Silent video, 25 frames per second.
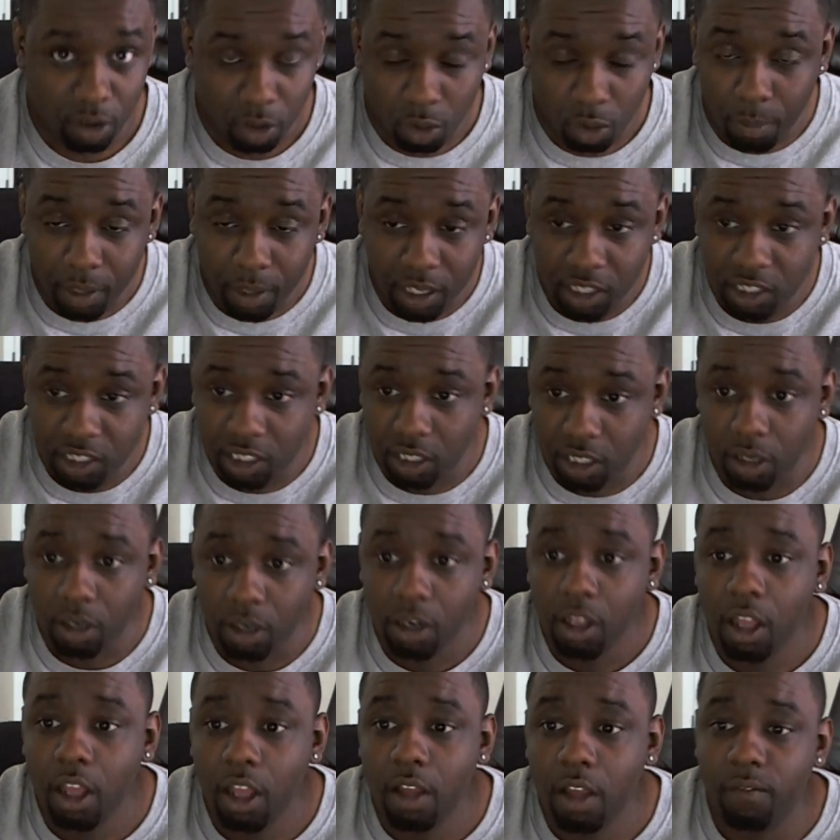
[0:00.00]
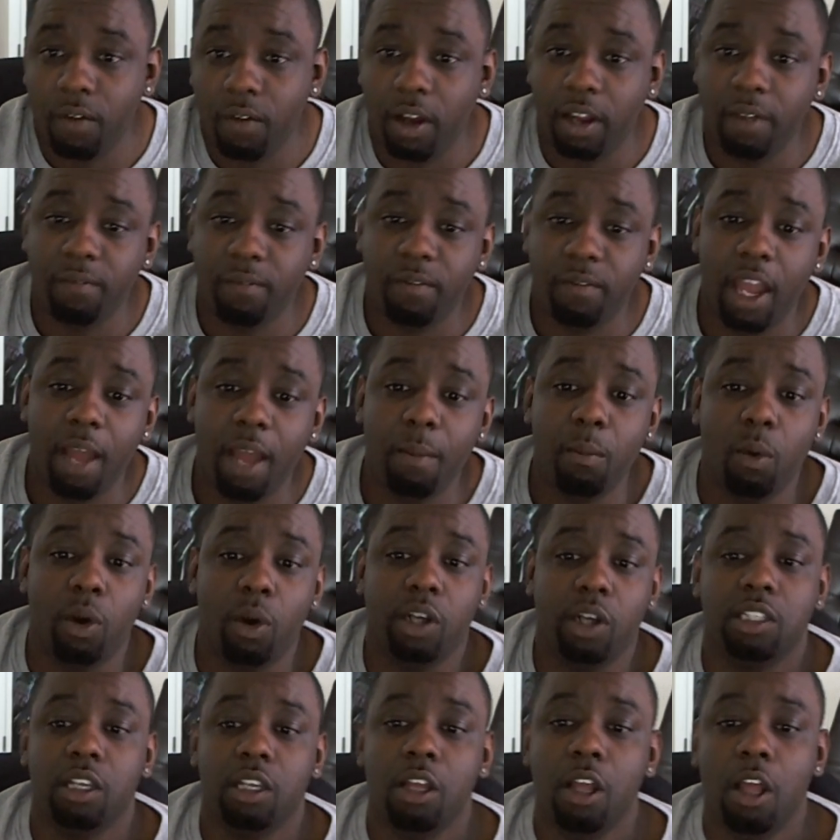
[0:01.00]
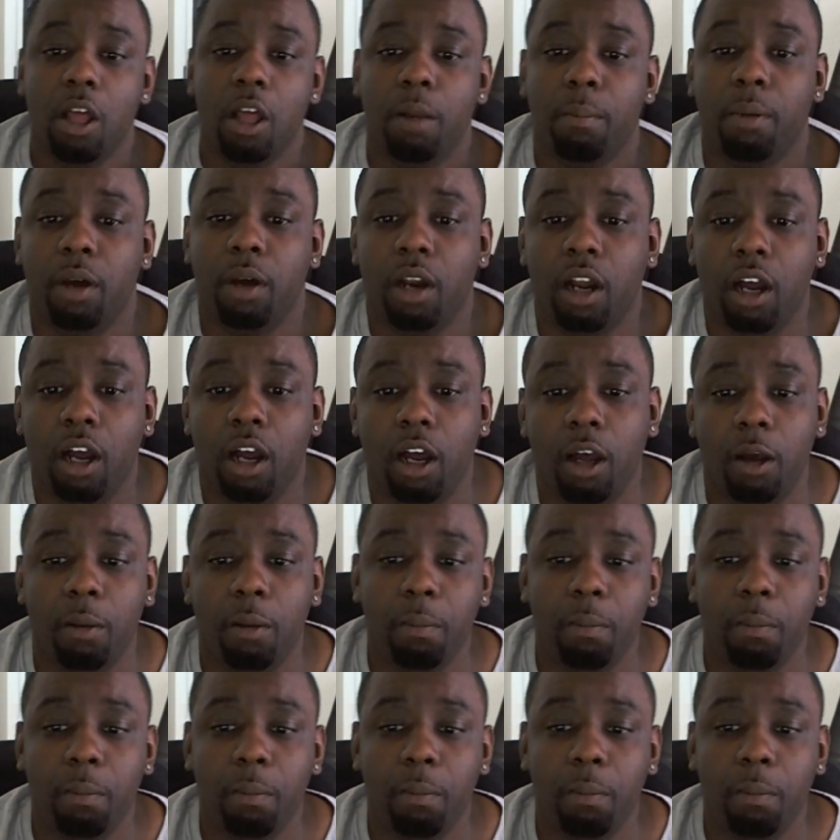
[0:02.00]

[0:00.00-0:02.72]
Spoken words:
or they'll be considered fucking fanboys. But